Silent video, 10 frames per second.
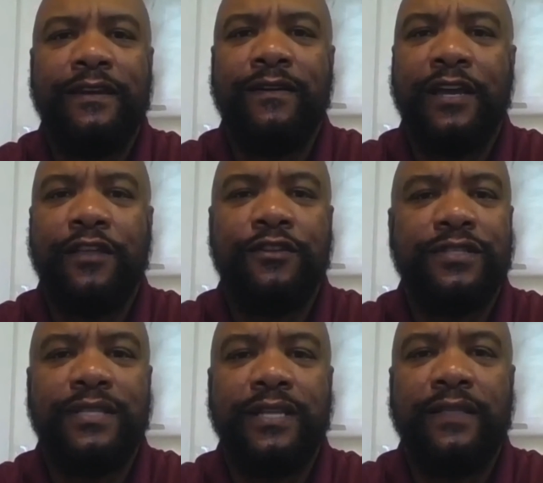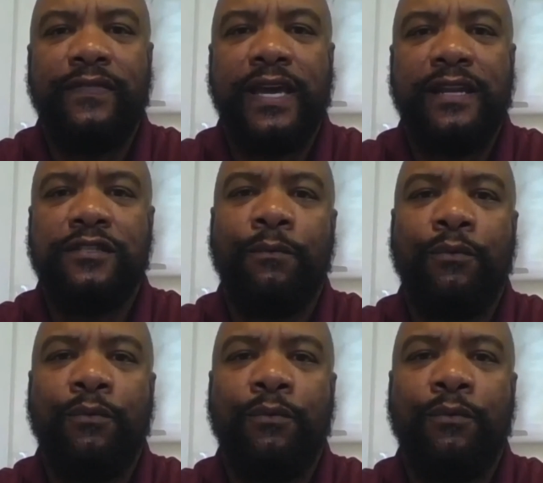I just think that it's
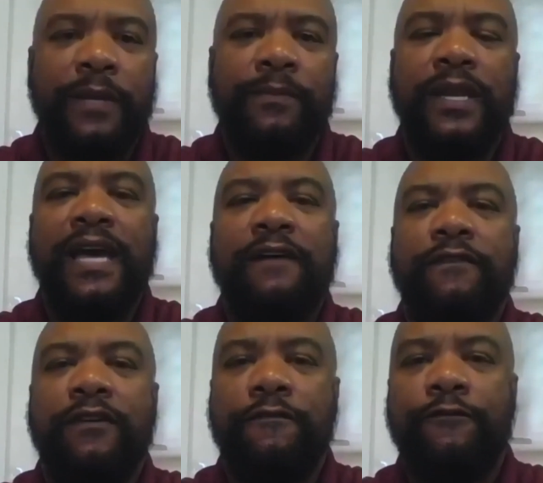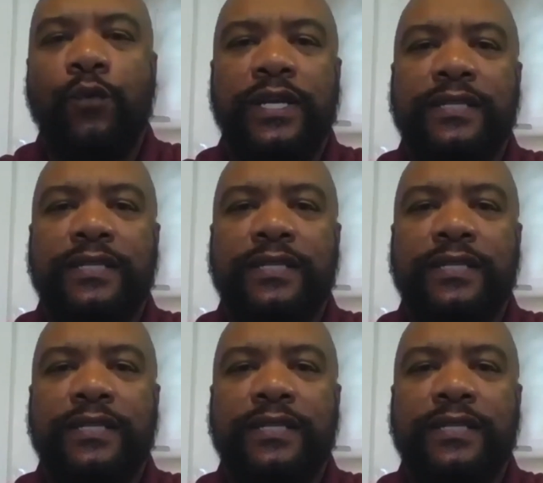important for them to have a voice